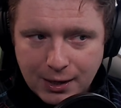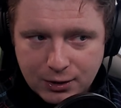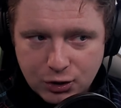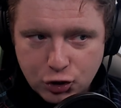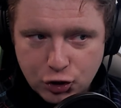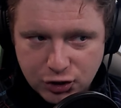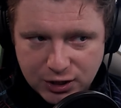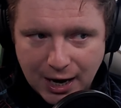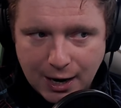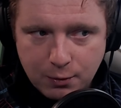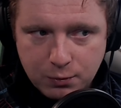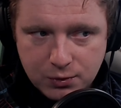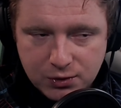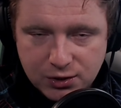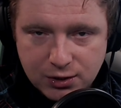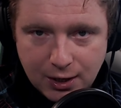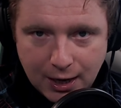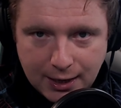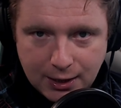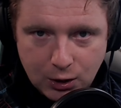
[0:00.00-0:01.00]

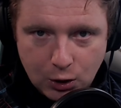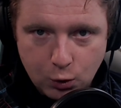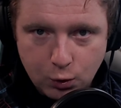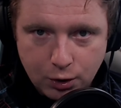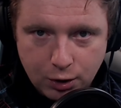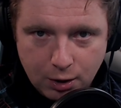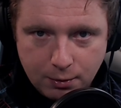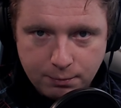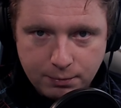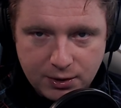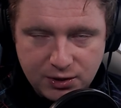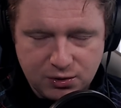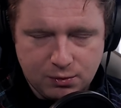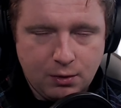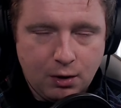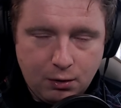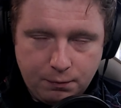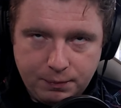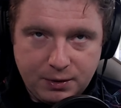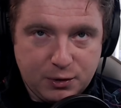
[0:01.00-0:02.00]
sounds like lower numbers.
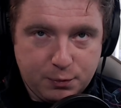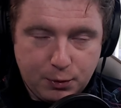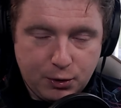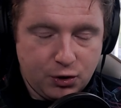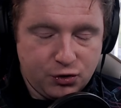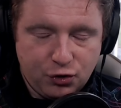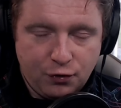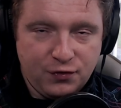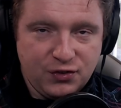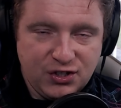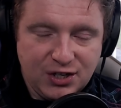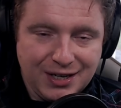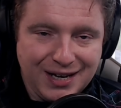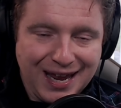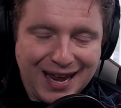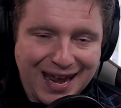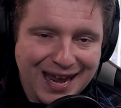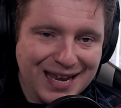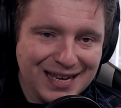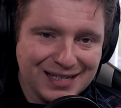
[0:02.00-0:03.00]
Well, that's because obviously it
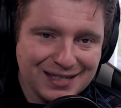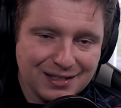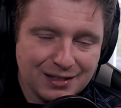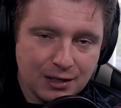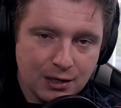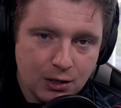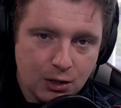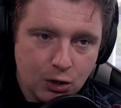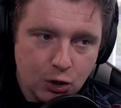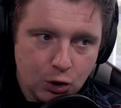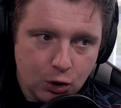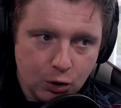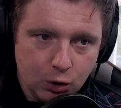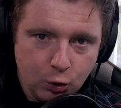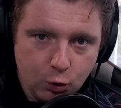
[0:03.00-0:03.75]
is lower